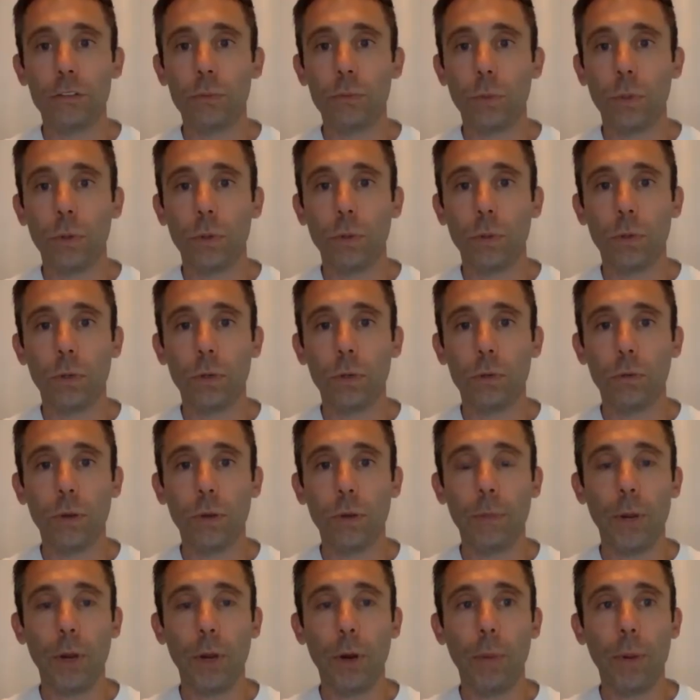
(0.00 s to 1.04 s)
We're
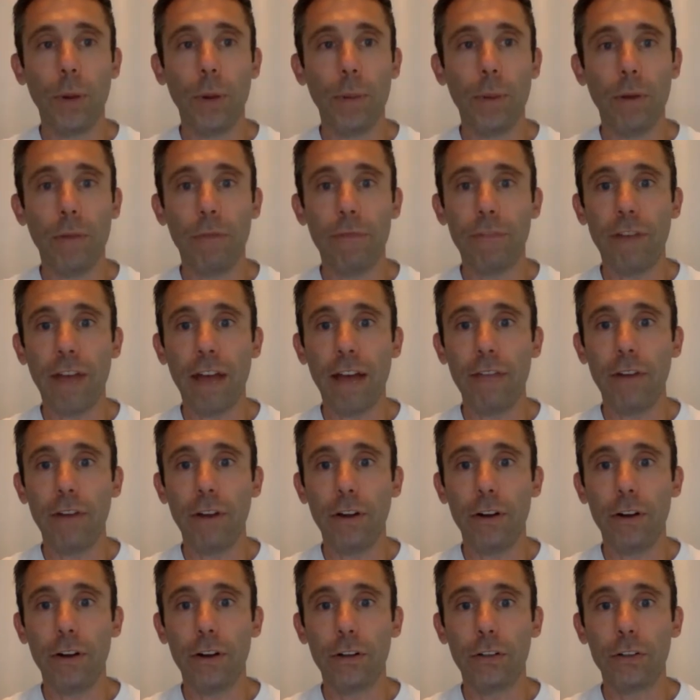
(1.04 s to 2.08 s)
ripping open about
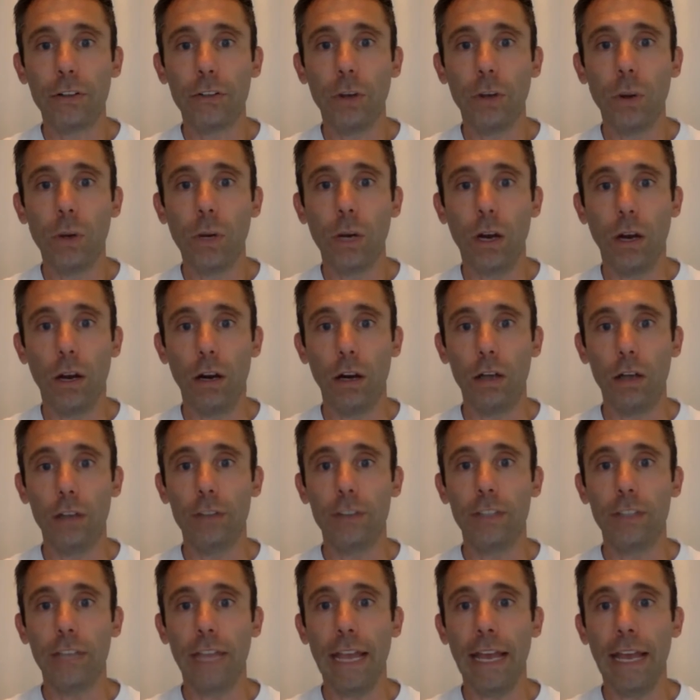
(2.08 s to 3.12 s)
500 or so
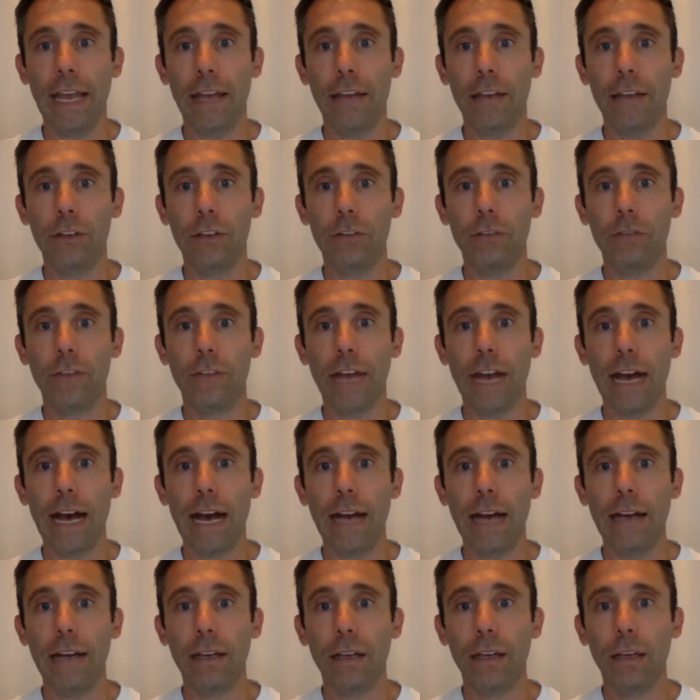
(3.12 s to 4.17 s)
cards. And you've
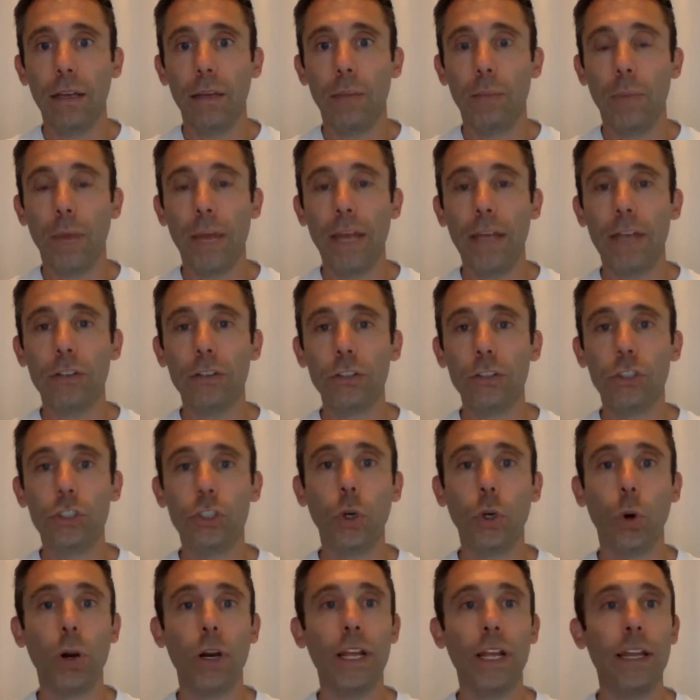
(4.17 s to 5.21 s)
got Michael
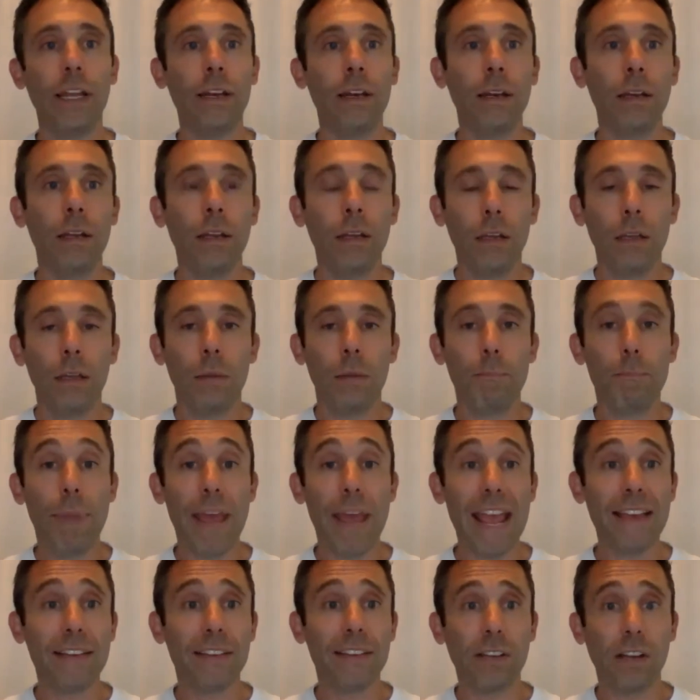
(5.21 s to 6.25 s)
Jordan
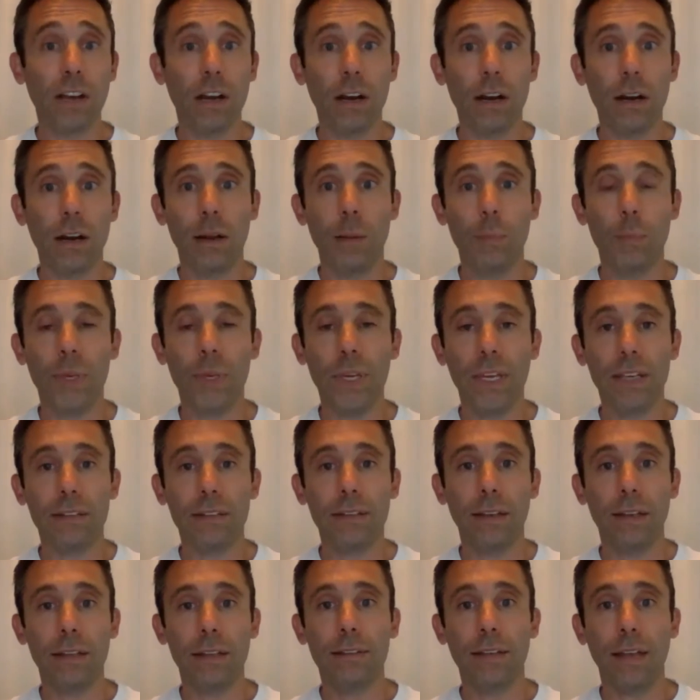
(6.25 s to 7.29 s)
base card in a
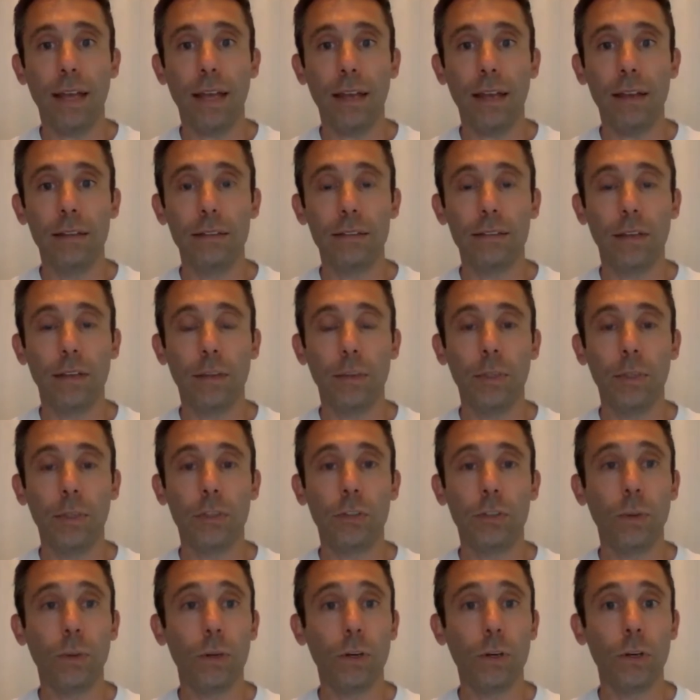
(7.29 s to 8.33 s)
PSA 10 is going to be
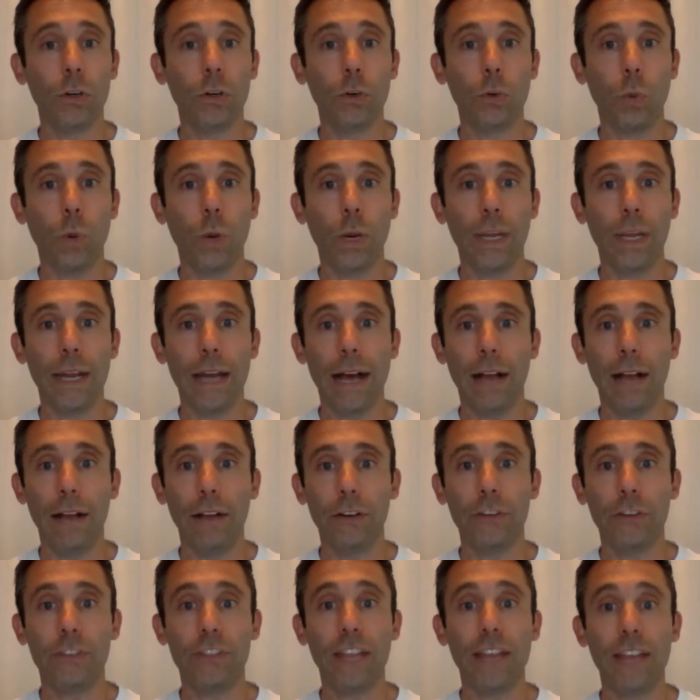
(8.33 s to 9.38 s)

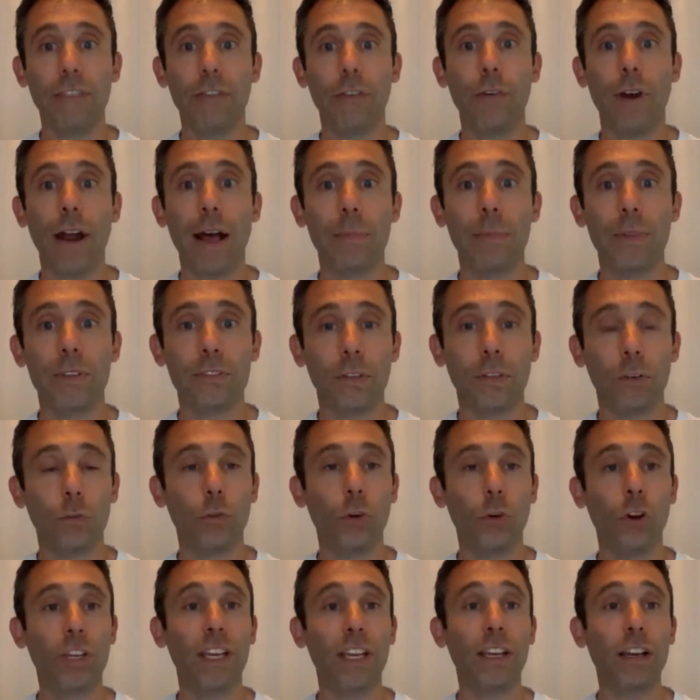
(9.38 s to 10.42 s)
$220. David Robinson
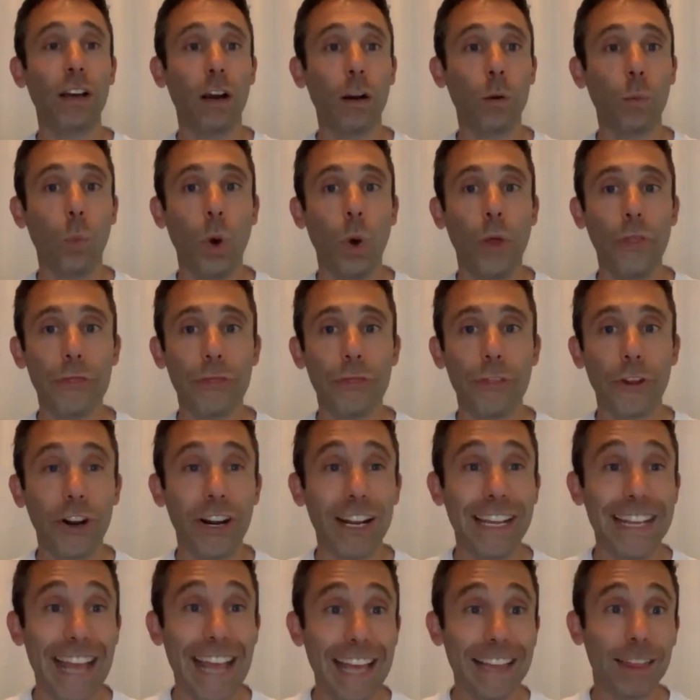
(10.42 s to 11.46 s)
rookie card
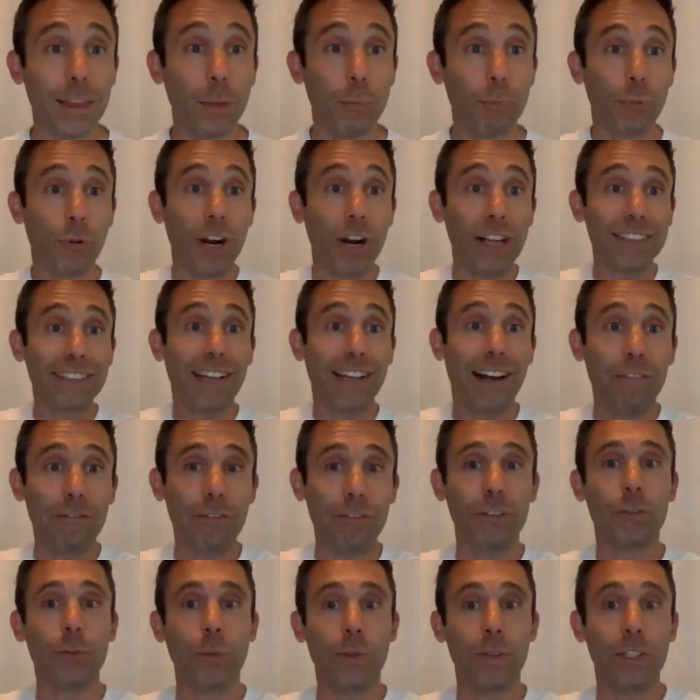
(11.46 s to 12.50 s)
138, the press
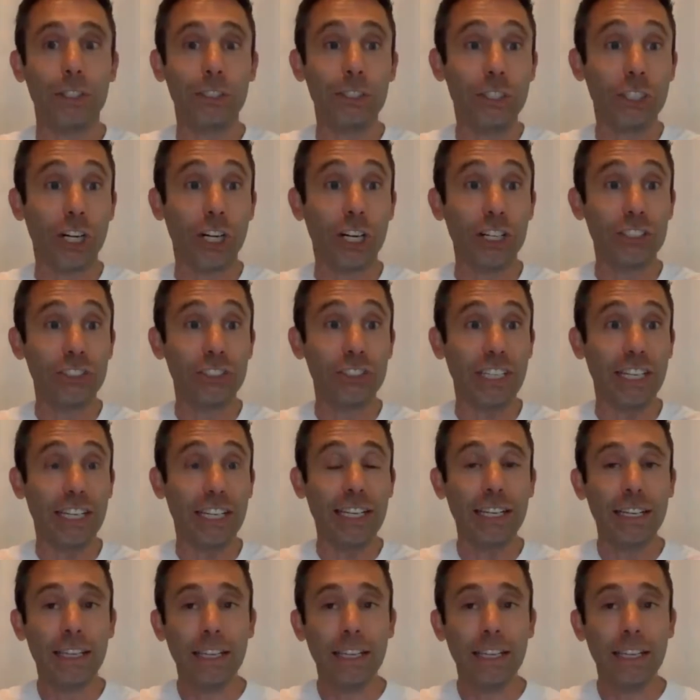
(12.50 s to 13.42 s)
conference with the jersey.